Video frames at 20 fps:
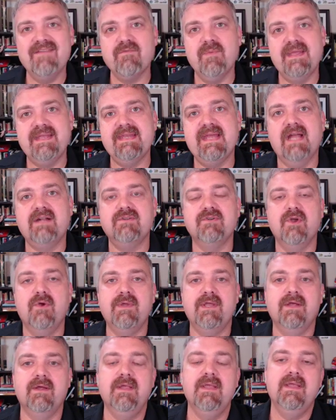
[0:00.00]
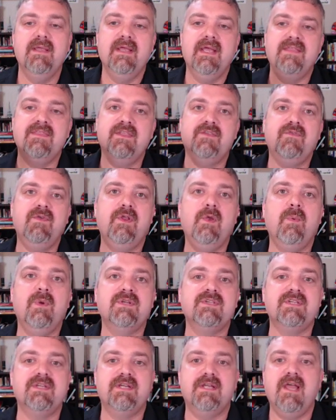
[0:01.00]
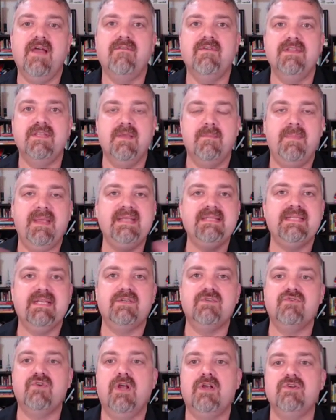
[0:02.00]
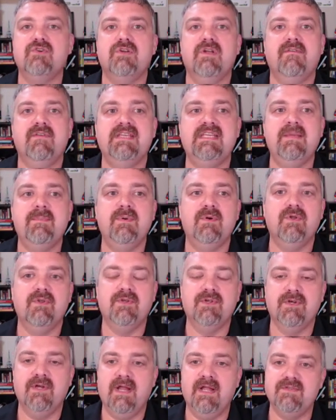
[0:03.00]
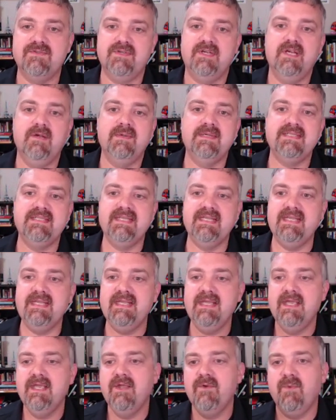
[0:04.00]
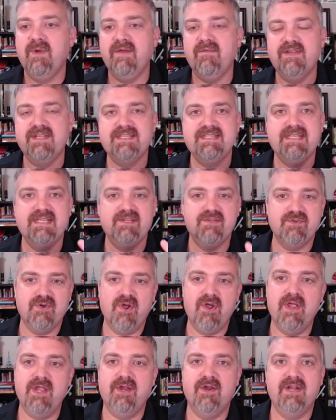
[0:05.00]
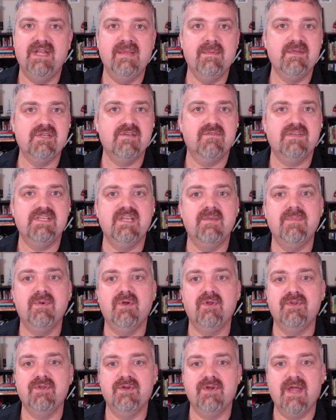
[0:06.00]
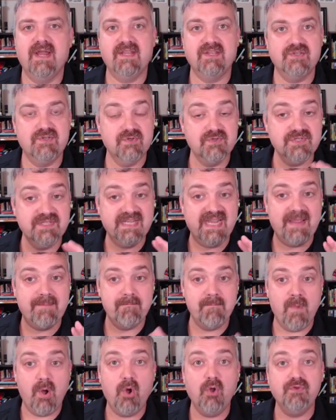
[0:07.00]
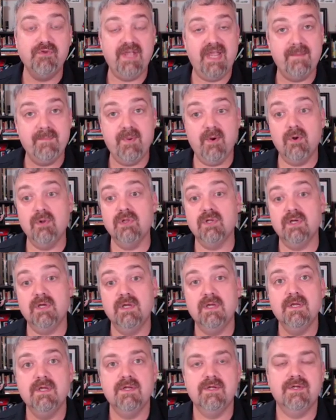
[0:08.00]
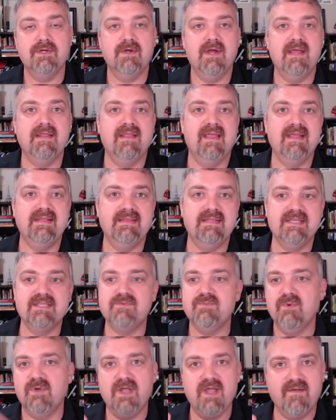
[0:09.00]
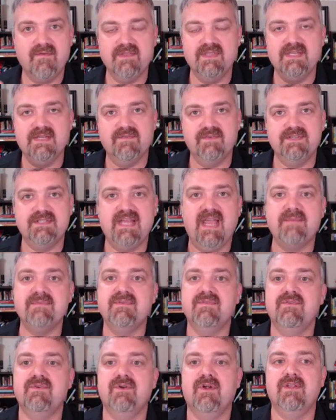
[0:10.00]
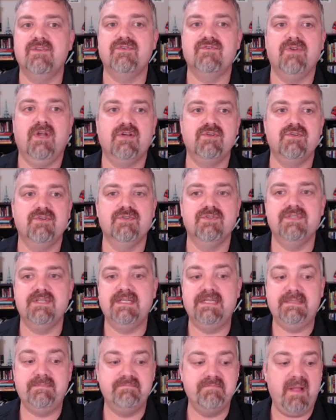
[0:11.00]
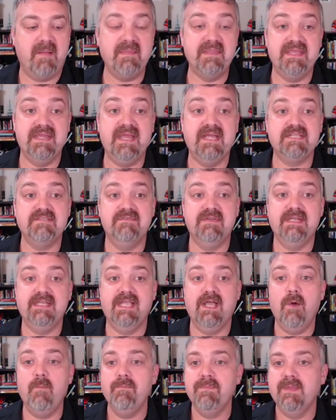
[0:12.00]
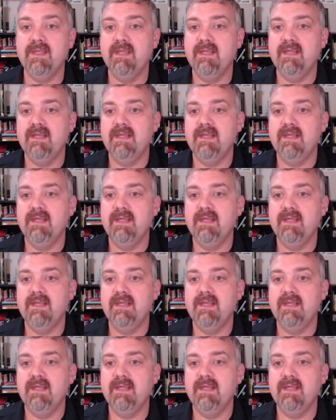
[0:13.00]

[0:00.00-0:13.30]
Hey everybody, Dr. O here. In this video, we're just going to cover the basic structure of a typical neuron. So here we see, whenever you see a drawing or an image of a typical neuron, it's usually a multipolar neuron like this. We'll cover the different types of neuron structures in probably the next video.